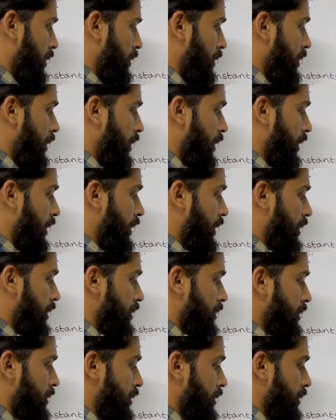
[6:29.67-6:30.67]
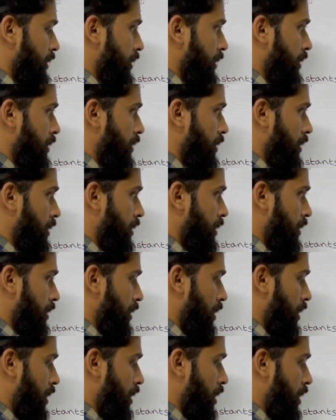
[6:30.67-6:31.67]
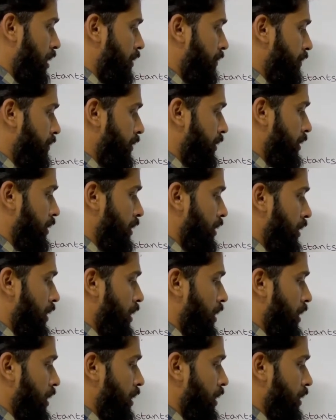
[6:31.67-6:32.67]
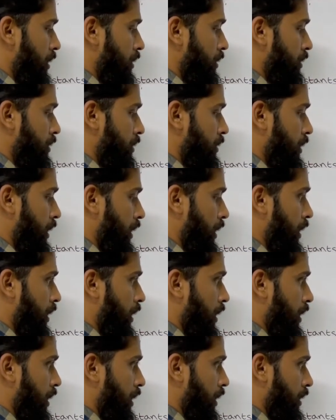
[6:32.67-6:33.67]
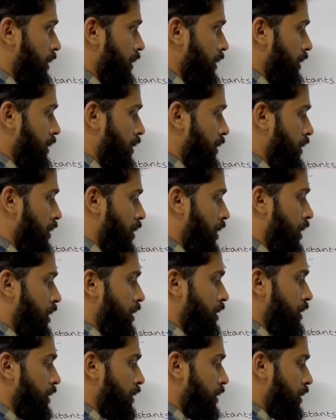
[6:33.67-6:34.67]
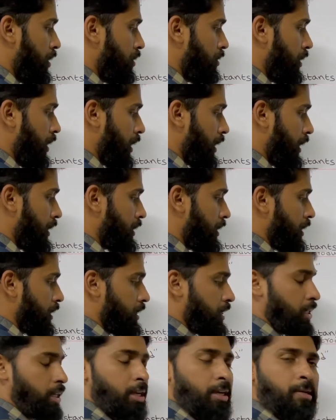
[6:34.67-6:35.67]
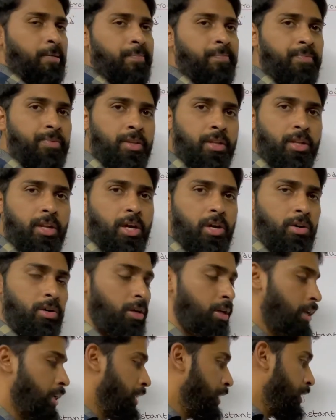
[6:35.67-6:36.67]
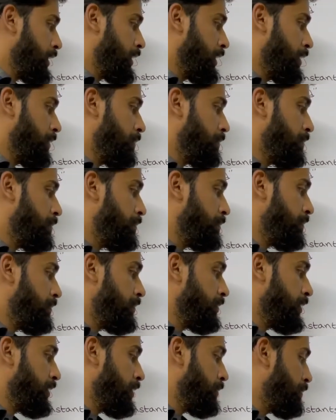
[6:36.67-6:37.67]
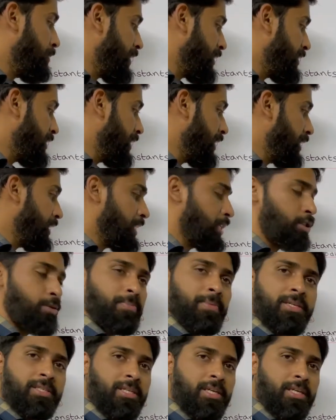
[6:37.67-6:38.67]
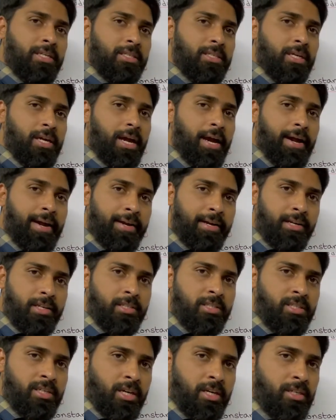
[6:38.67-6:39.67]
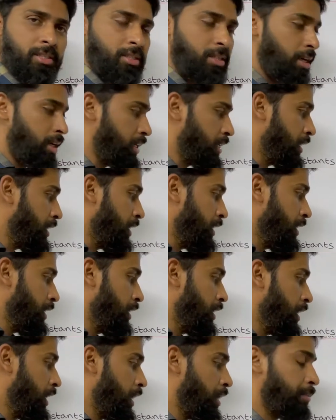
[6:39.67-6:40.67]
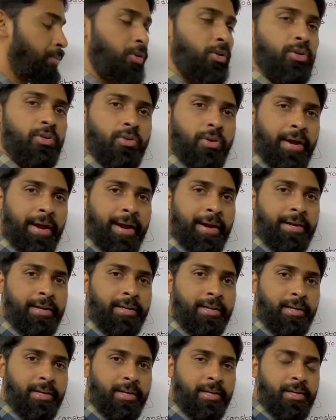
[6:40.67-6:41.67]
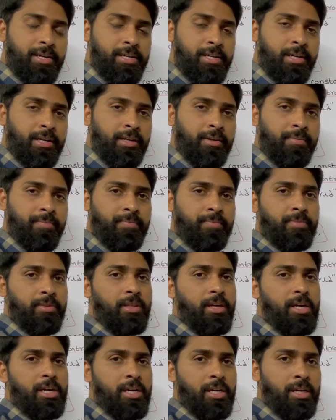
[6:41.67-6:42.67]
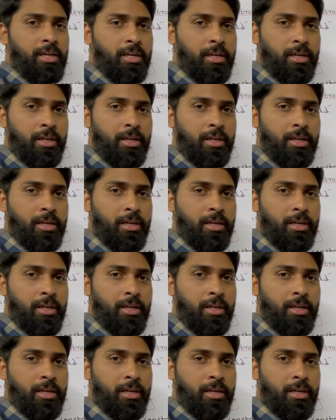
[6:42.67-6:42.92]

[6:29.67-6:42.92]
the radius of circle column. Now the cursor is here. Now by seeing this message, I understand that here I am going to enter the